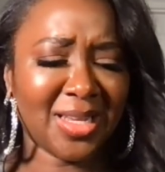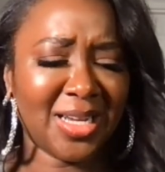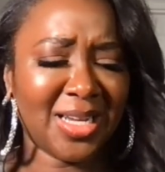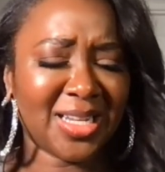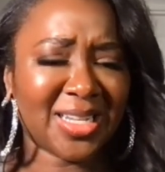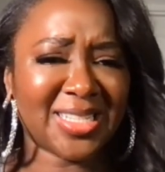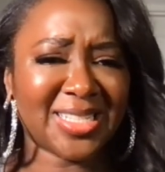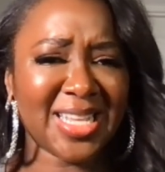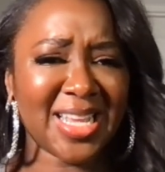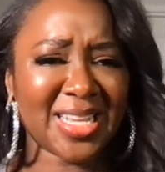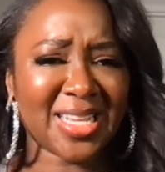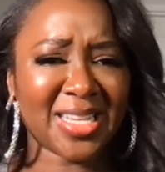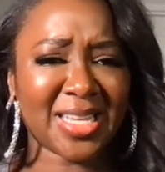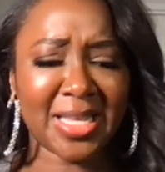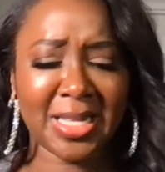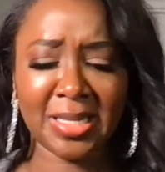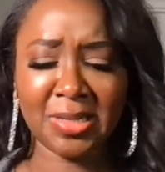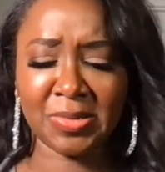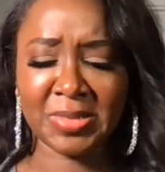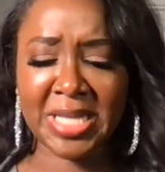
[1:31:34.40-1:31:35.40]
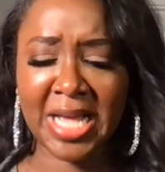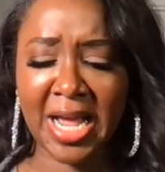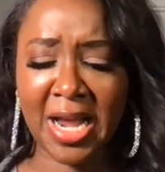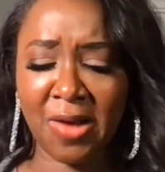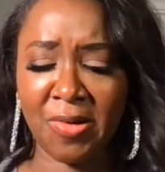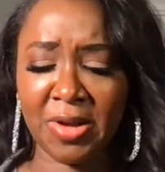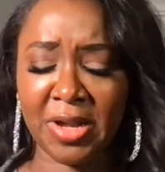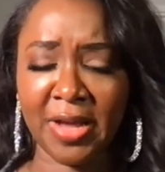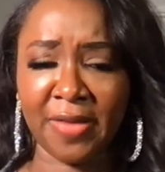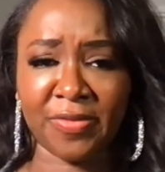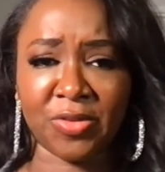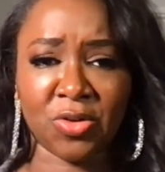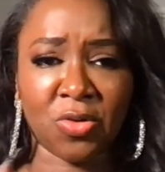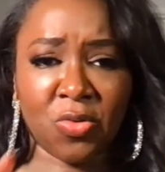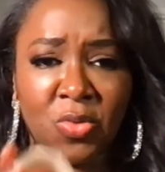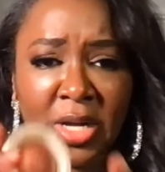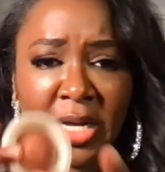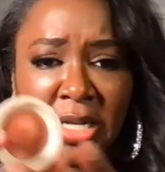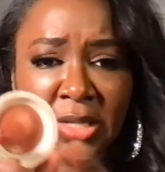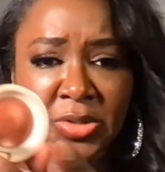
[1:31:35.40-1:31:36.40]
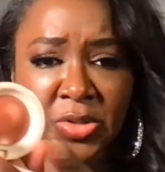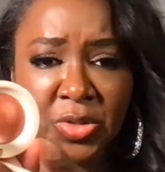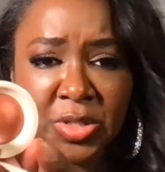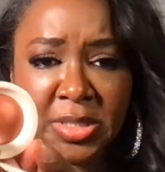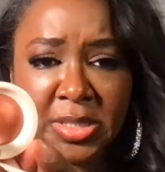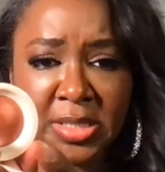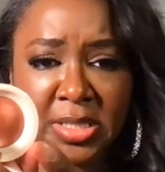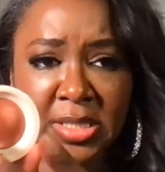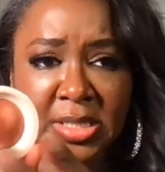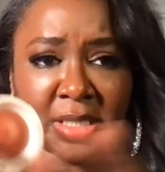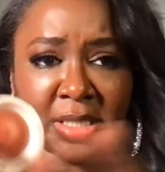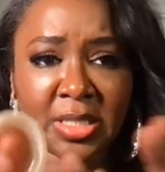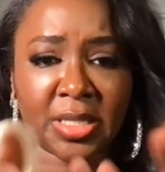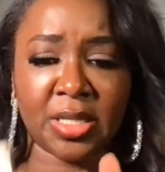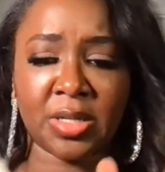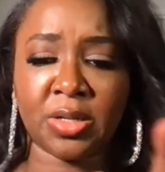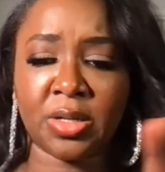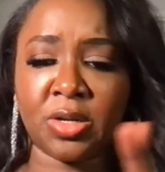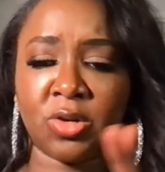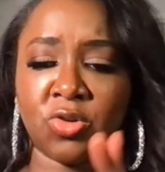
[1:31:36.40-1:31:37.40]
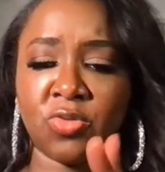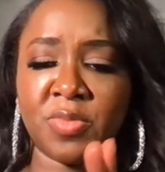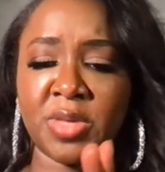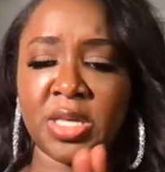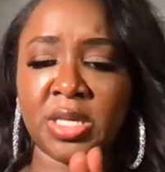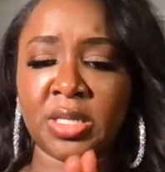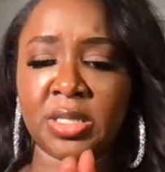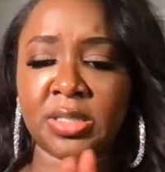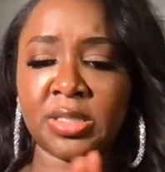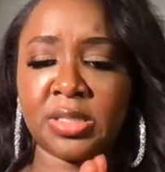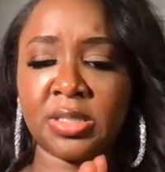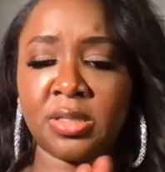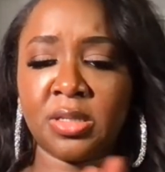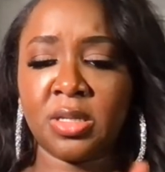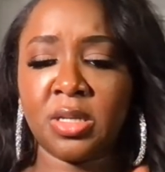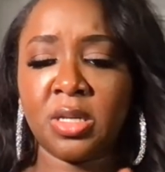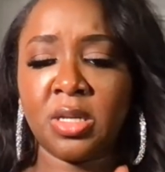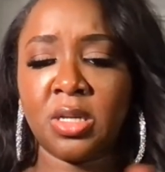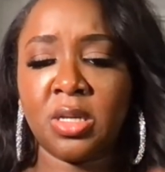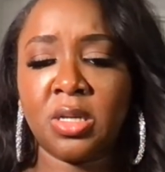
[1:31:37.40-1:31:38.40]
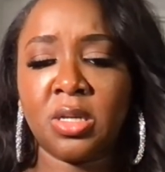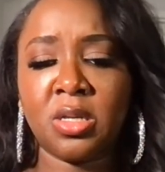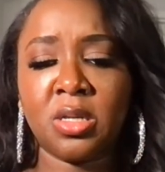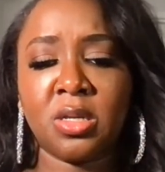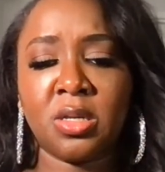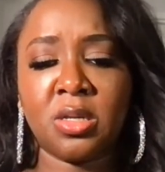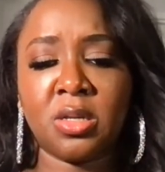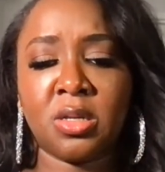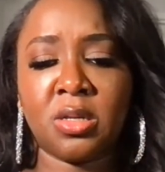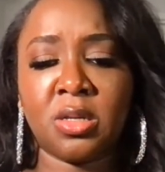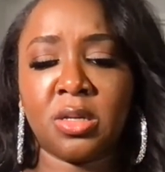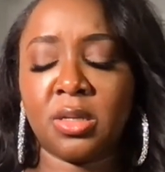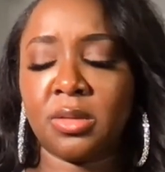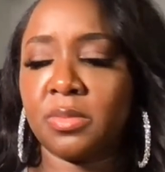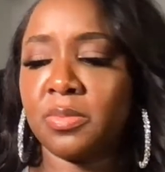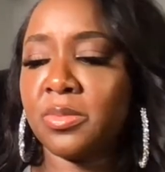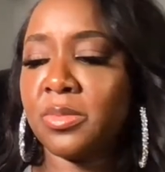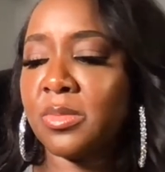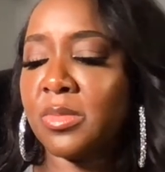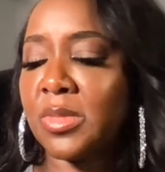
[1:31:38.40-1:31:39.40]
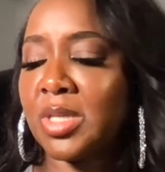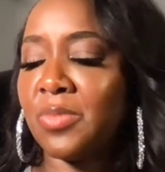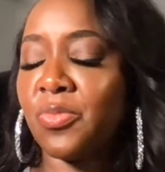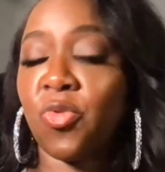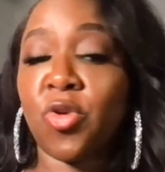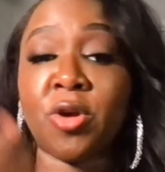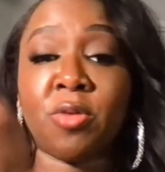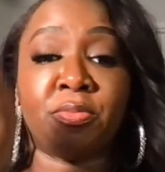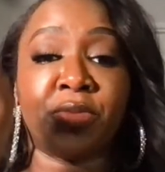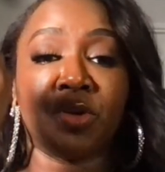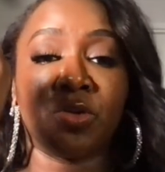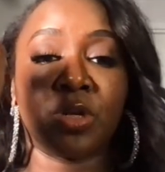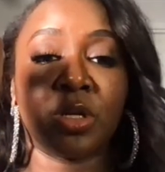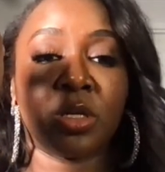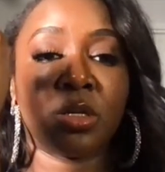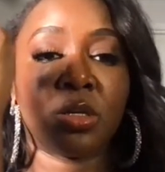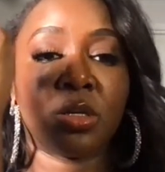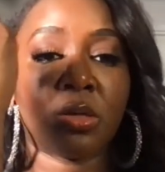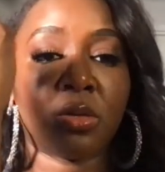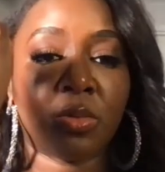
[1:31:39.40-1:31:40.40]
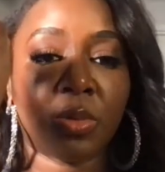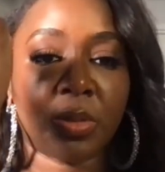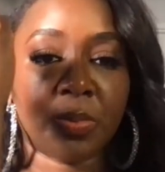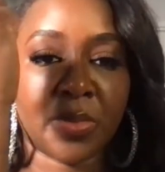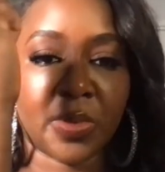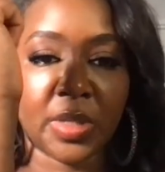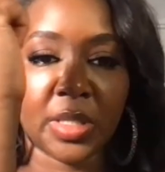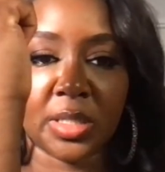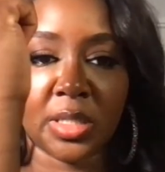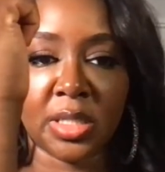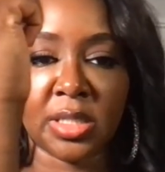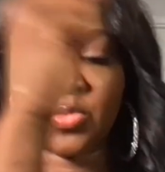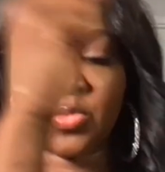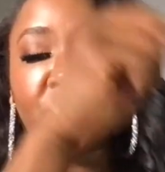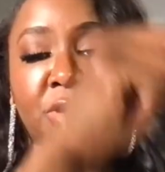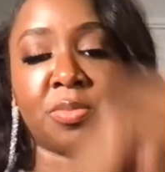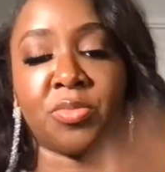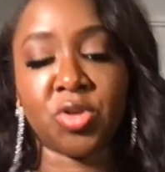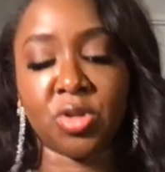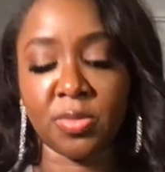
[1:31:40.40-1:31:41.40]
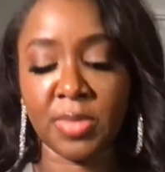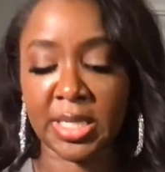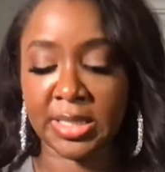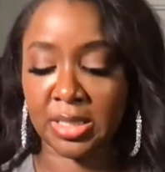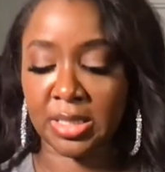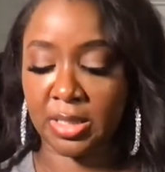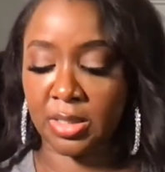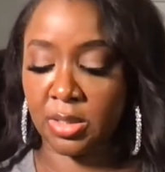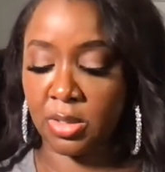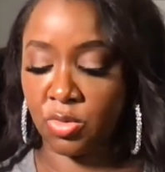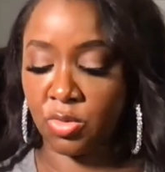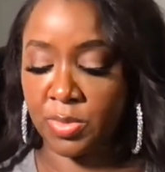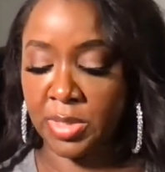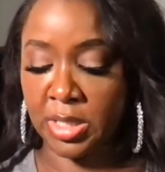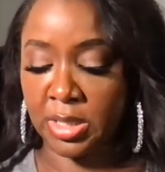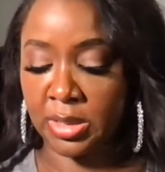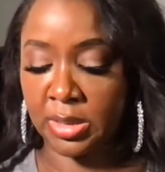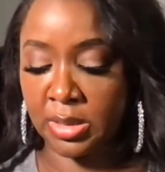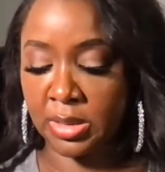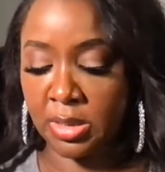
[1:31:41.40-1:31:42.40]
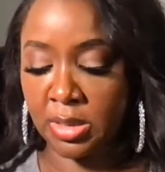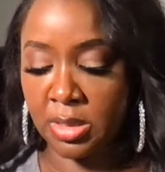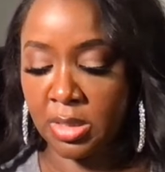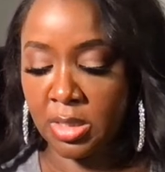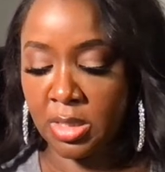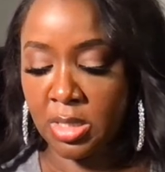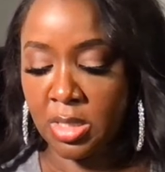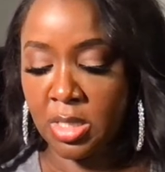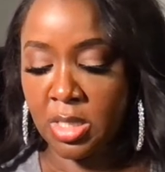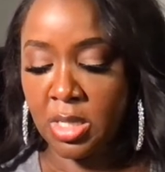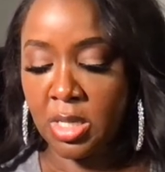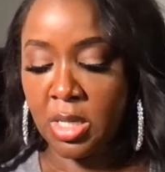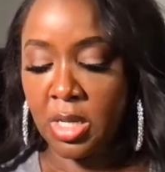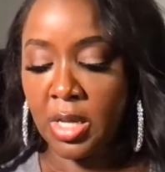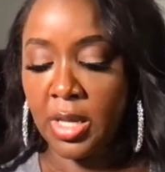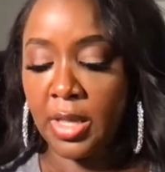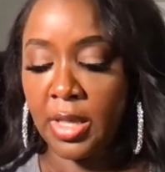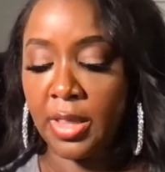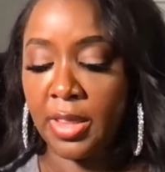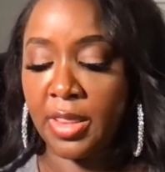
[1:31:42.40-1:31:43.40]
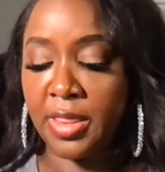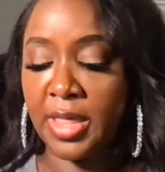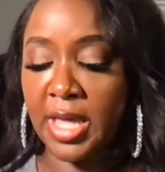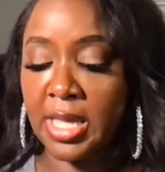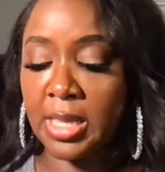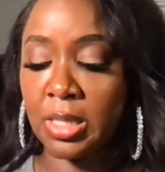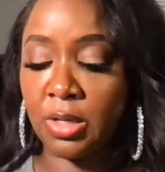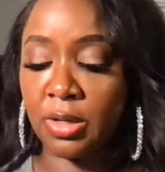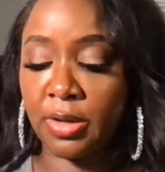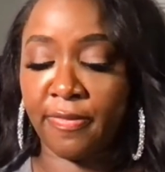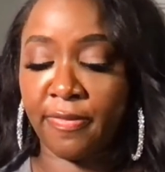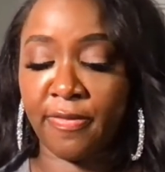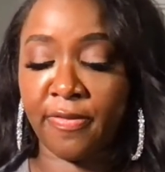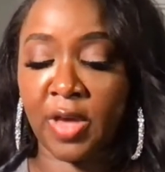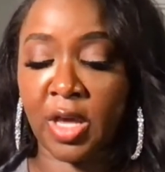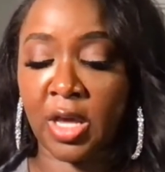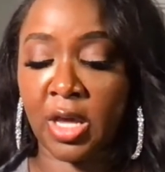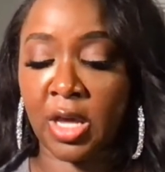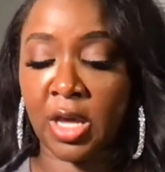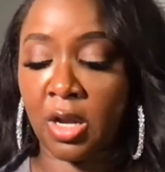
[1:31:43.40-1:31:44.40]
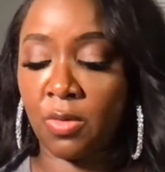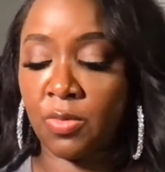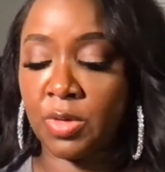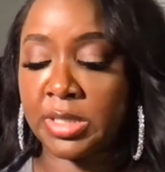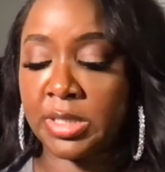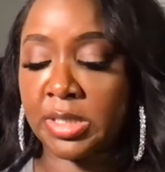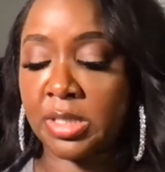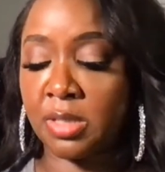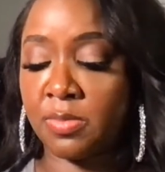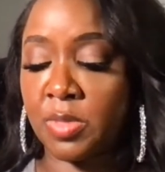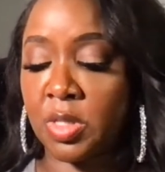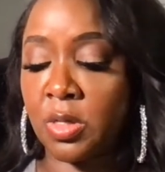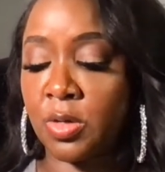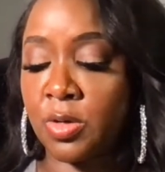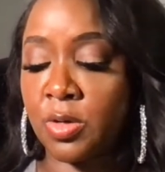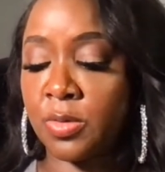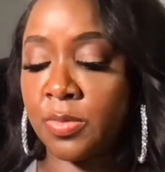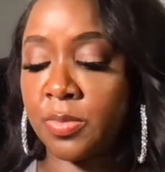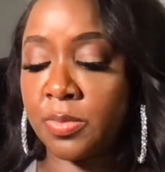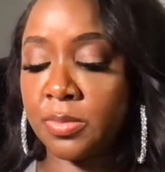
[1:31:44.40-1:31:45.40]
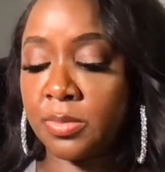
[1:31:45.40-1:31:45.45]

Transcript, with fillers: Because that can get a little tiring after a while. So this is the Selena Gomez Rare Beauty. it's Rare Beauty by Selena Gomez. They look very similar.